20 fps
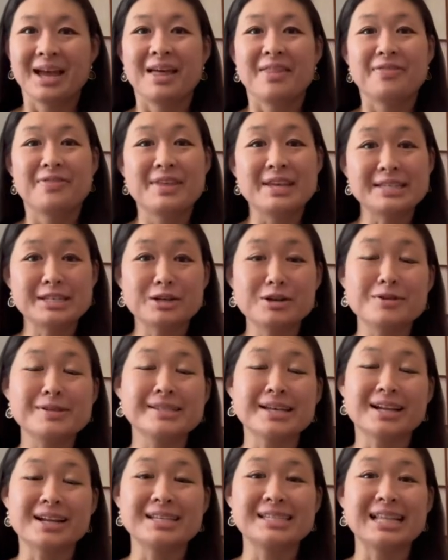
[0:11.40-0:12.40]
This year,
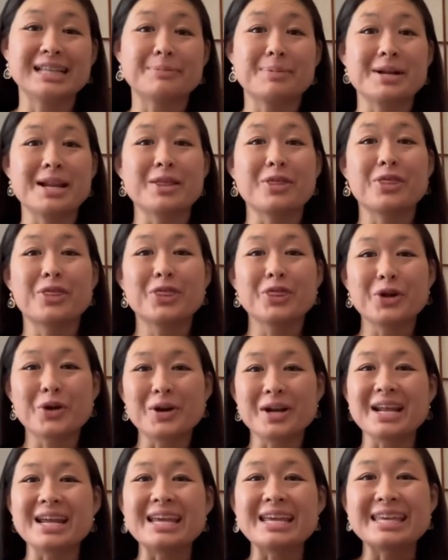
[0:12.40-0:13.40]
USANA is celebrating
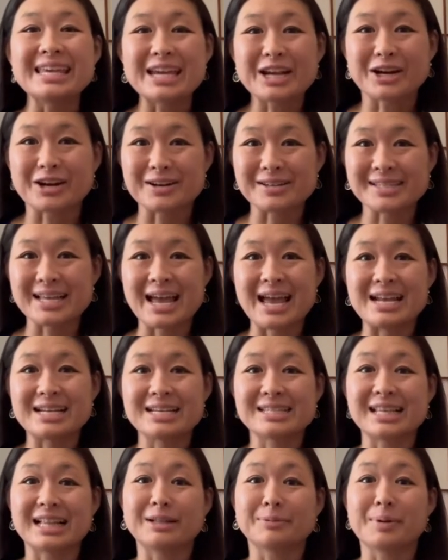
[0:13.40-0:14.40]
30 years, and
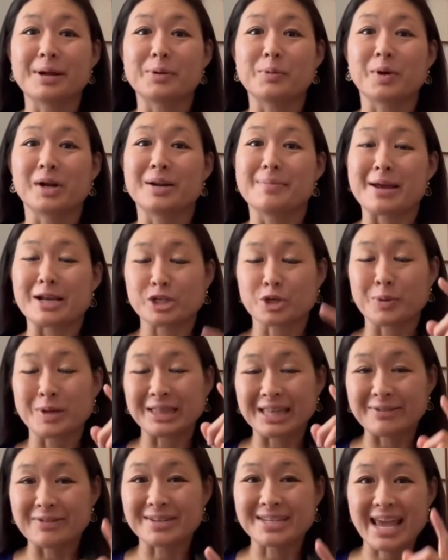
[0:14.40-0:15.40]
to celebrate, we're gonna make sure we
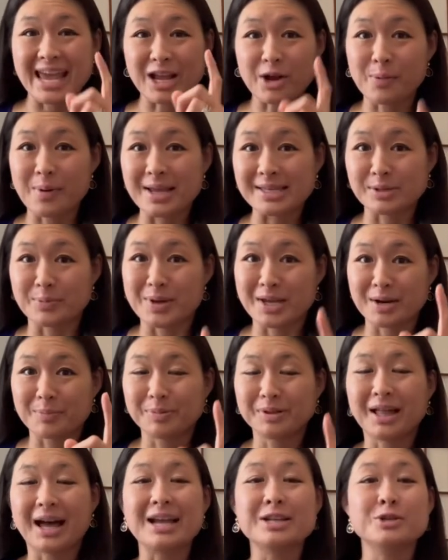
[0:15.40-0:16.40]
leave a takeaway that so we can
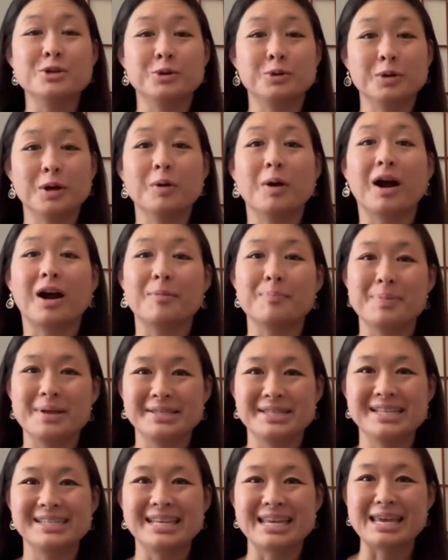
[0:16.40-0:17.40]
apply to grow our
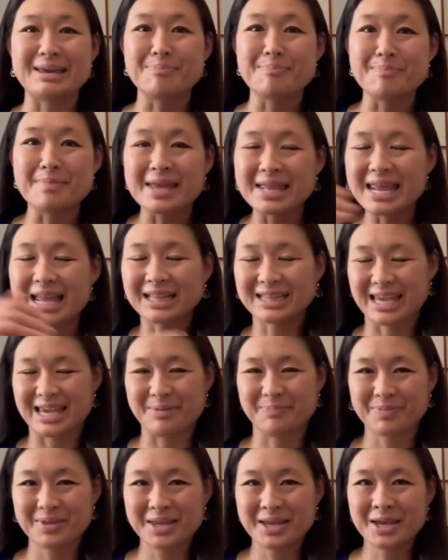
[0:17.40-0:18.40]
business
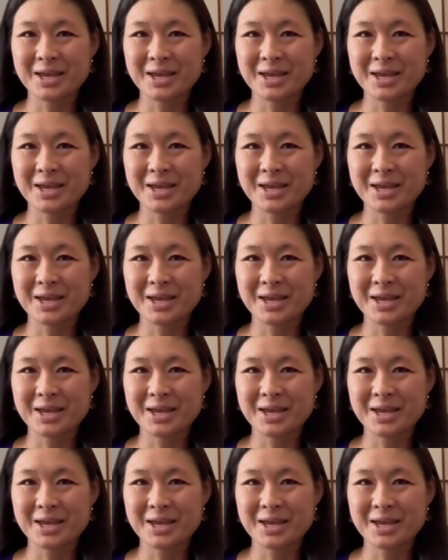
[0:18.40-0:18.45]
immediately.